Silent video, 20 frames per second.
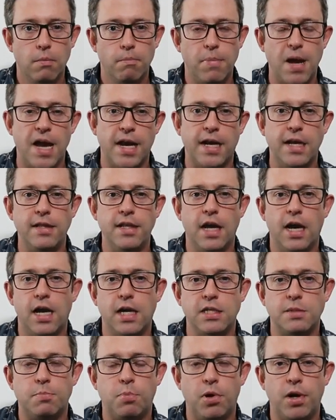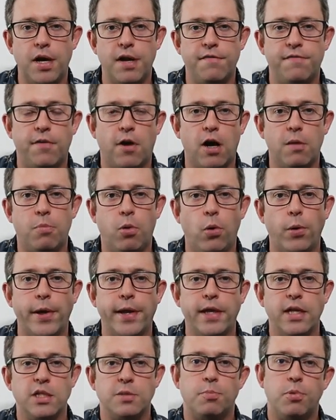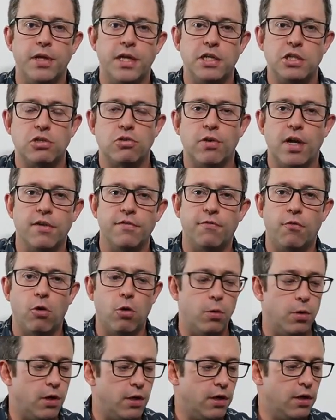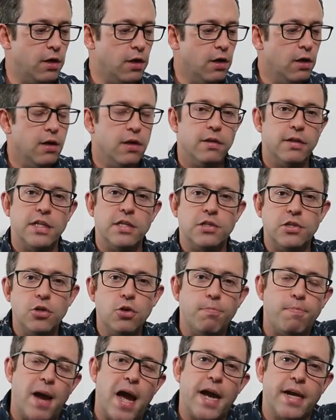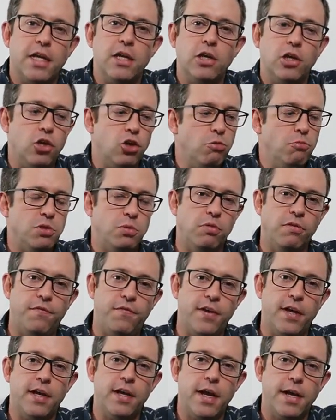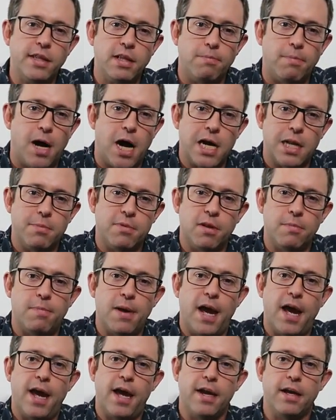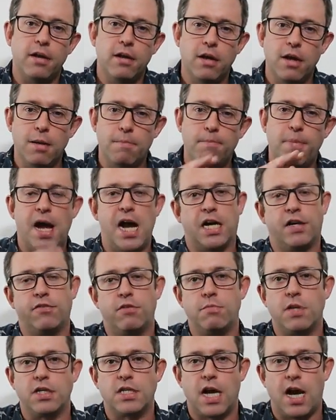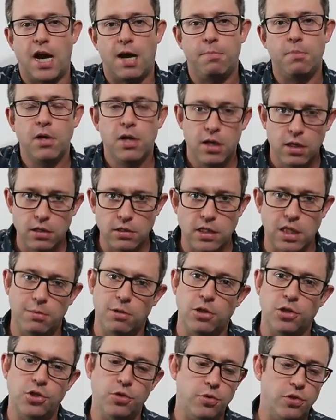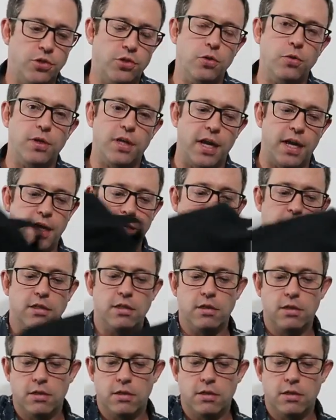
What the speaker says: Packing the Osprey Farpoint is pretty straightforward. These 2 packing cubes will fit in the bottom of the bag, packed from the top, similar to a suitcase.